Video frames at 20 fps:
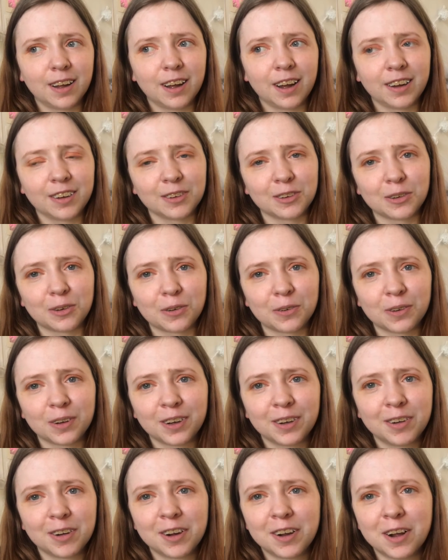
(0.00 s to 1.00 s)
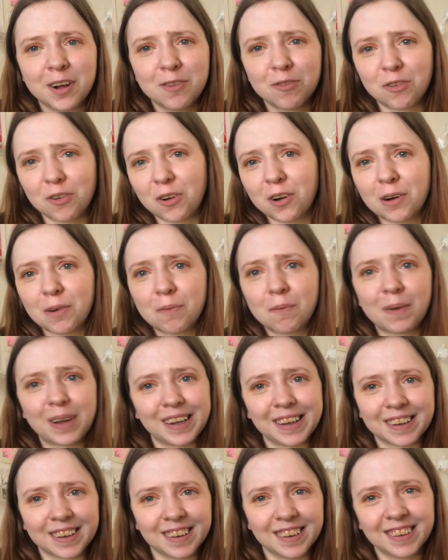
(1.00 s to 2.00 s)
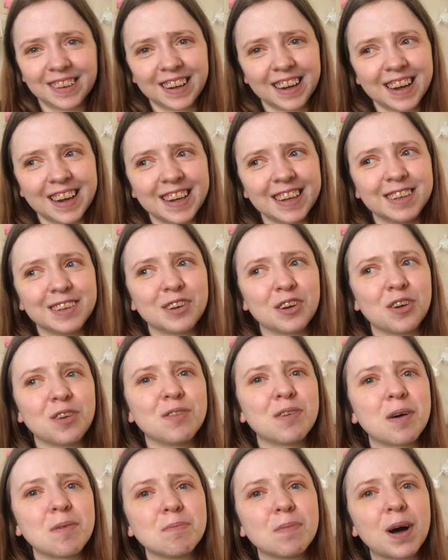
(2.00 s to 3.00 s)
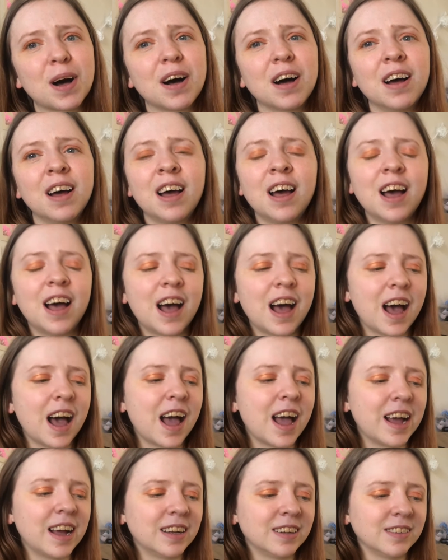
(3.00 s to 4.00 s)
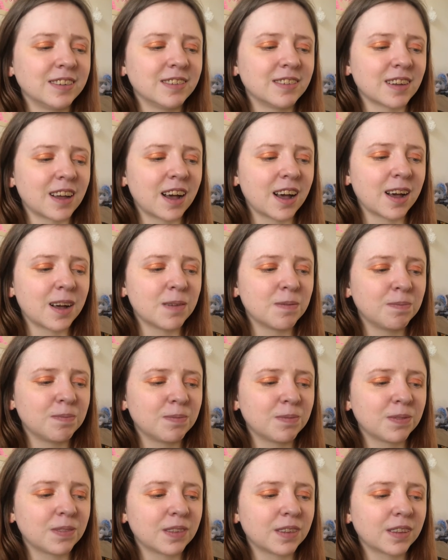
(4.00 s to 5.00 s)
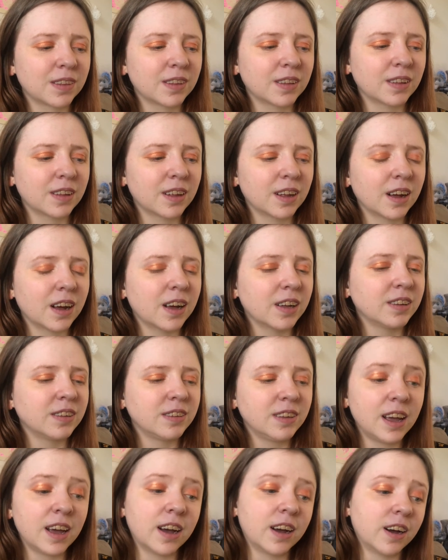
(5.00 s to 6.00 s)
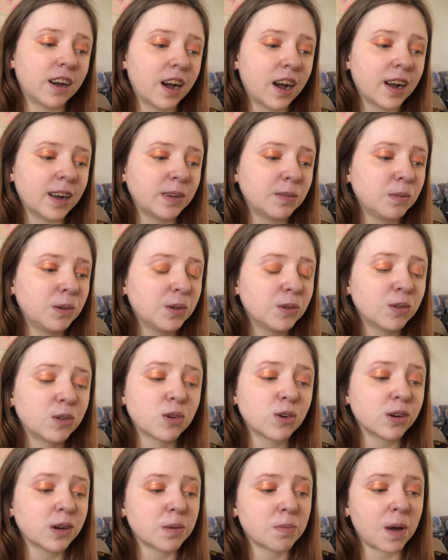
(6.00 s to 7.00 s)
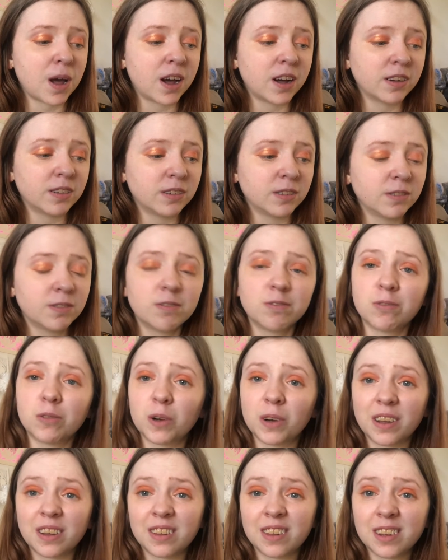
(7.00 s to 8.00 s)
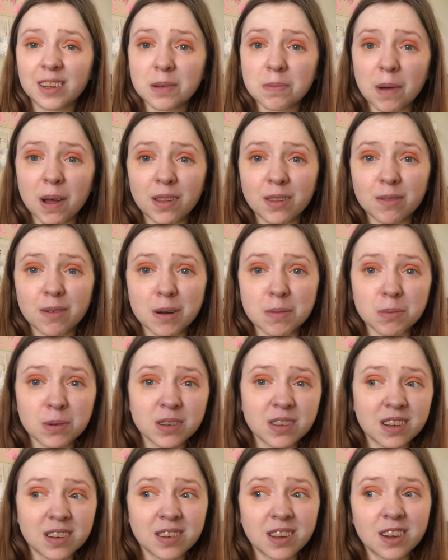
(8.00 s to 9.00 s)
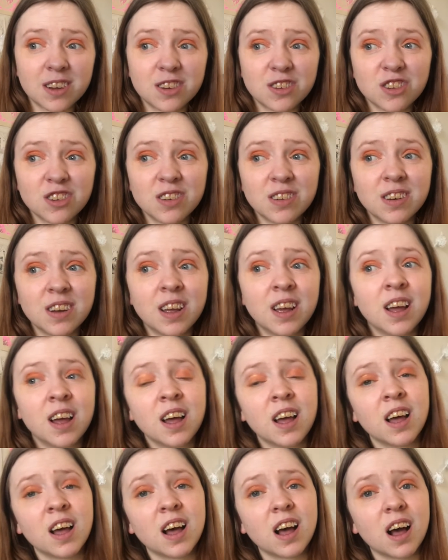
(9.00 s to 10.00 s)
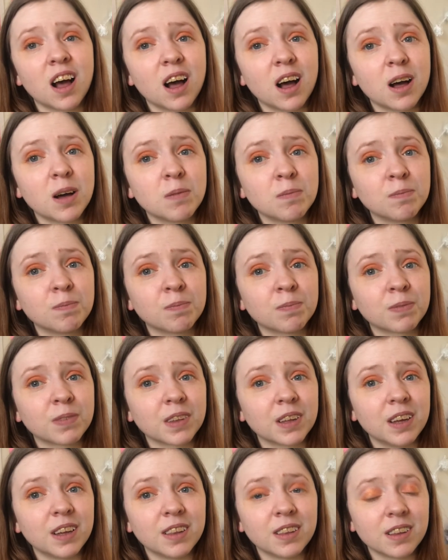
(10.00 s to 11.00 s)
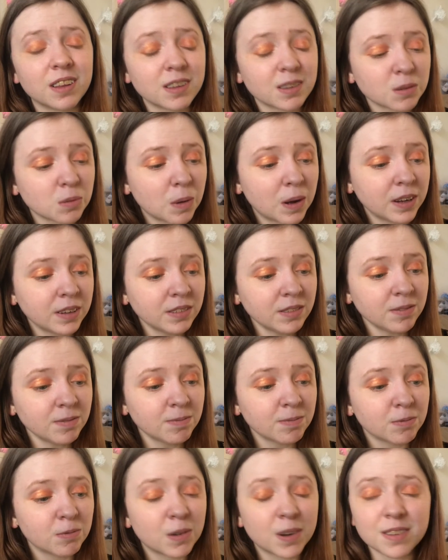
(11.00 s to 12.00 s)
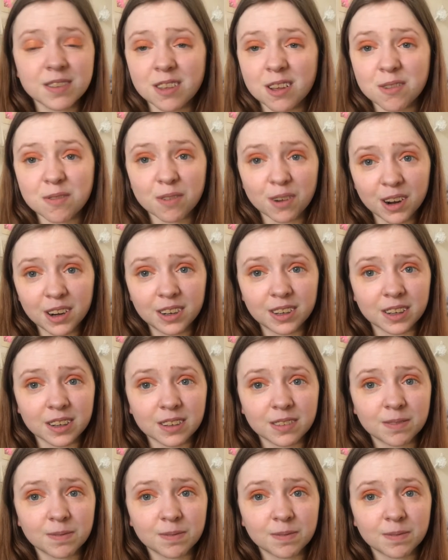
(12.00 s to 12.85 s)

I don't know, for a week in November. And I will talk about what I think about the representation in this one once I've read it.